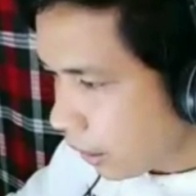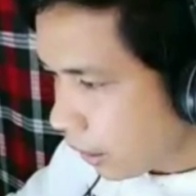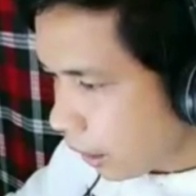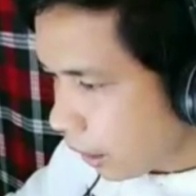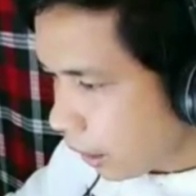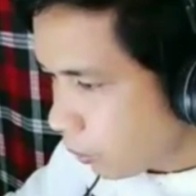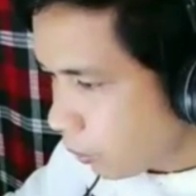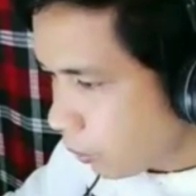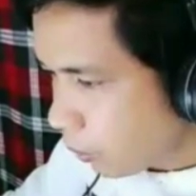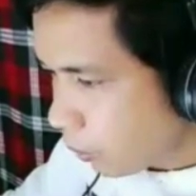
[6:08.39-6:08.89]

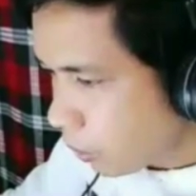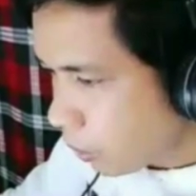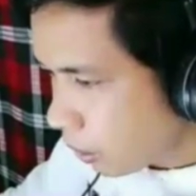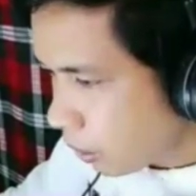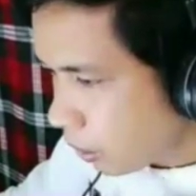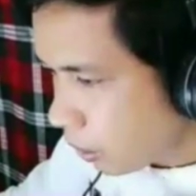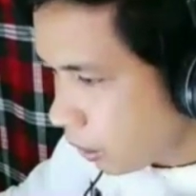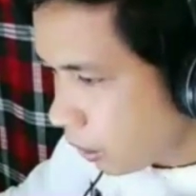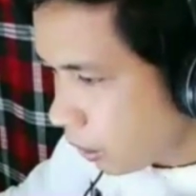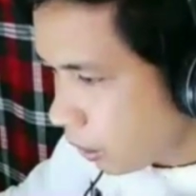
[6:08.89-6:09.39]
And we do
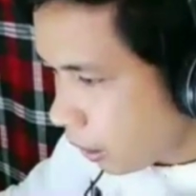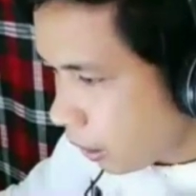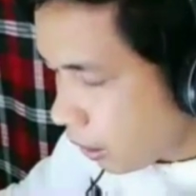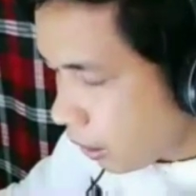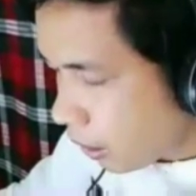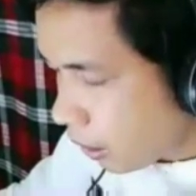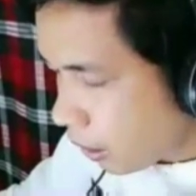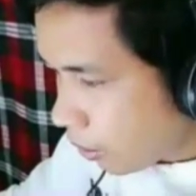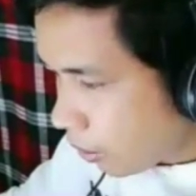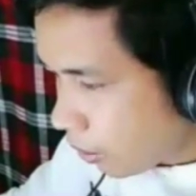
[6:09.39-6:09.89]
the
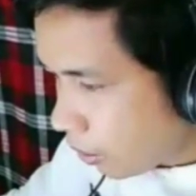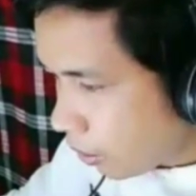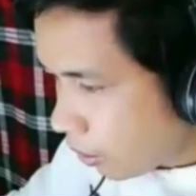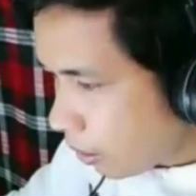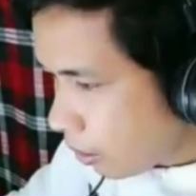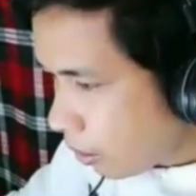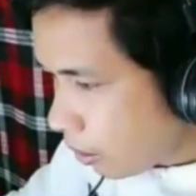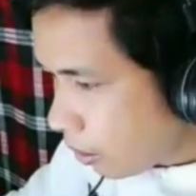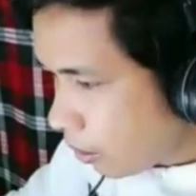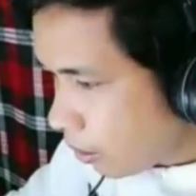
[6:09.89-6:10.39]

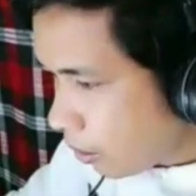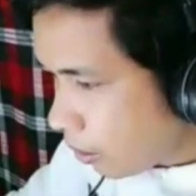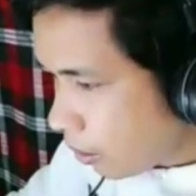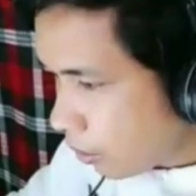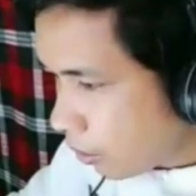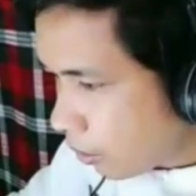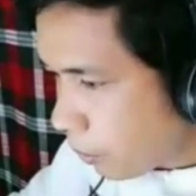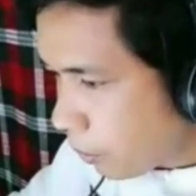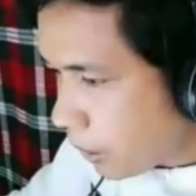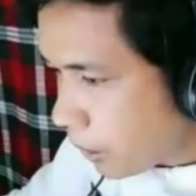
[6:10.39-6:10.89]

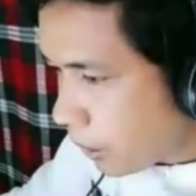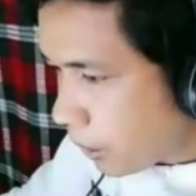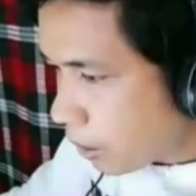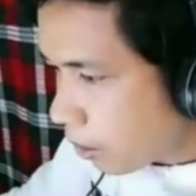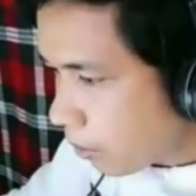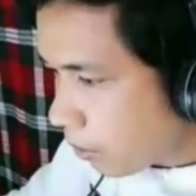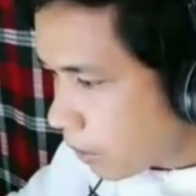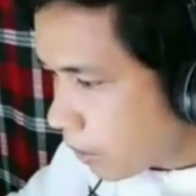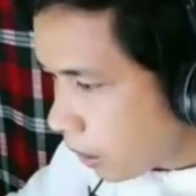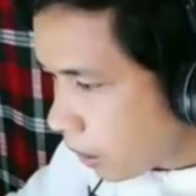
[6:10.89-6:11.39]
repetition
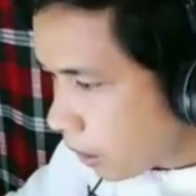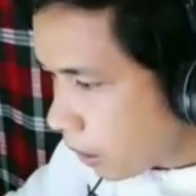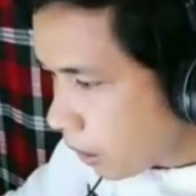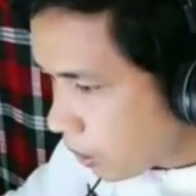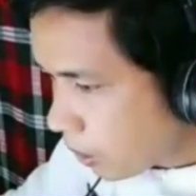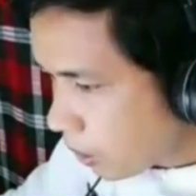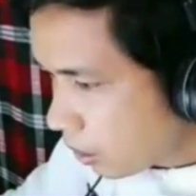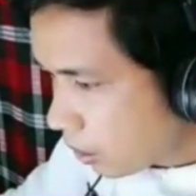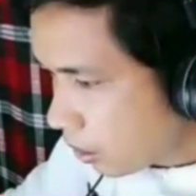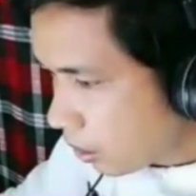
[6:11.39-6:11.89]
of
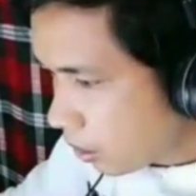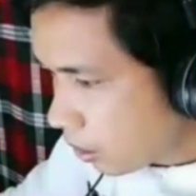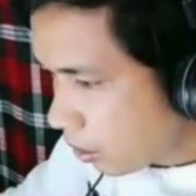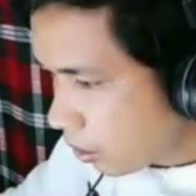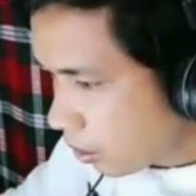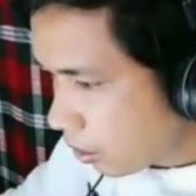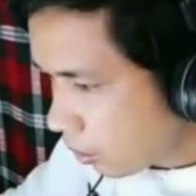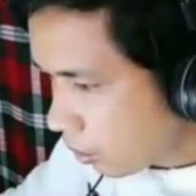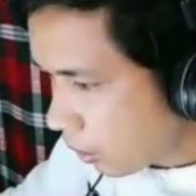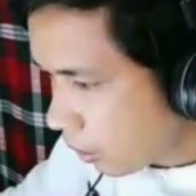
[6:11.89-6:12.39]
steps
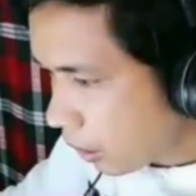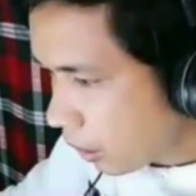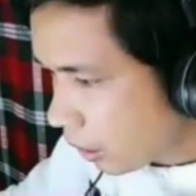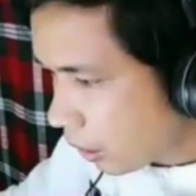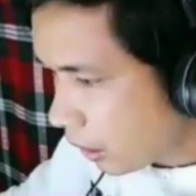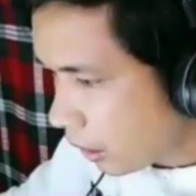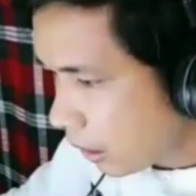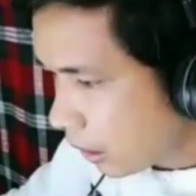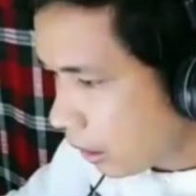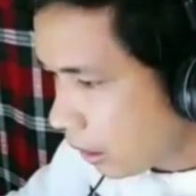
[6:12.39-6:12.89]
to get
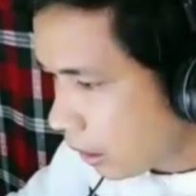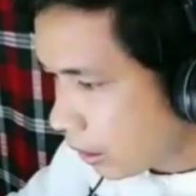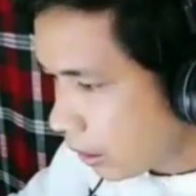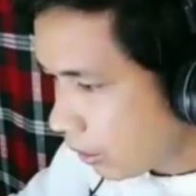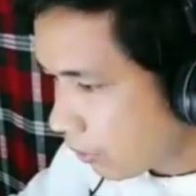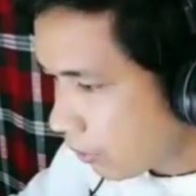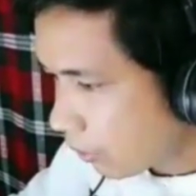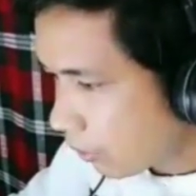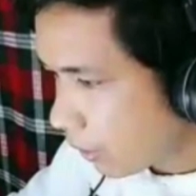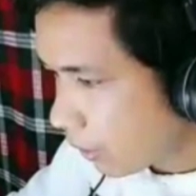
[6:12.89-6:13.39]
the
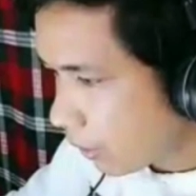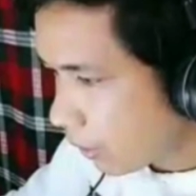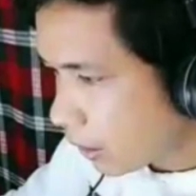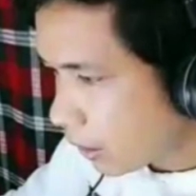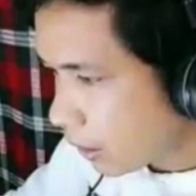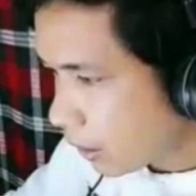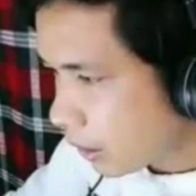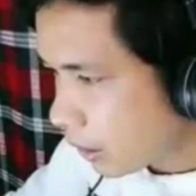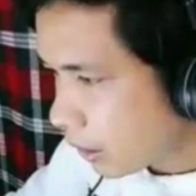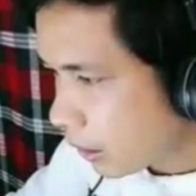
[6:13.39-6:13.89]
difference.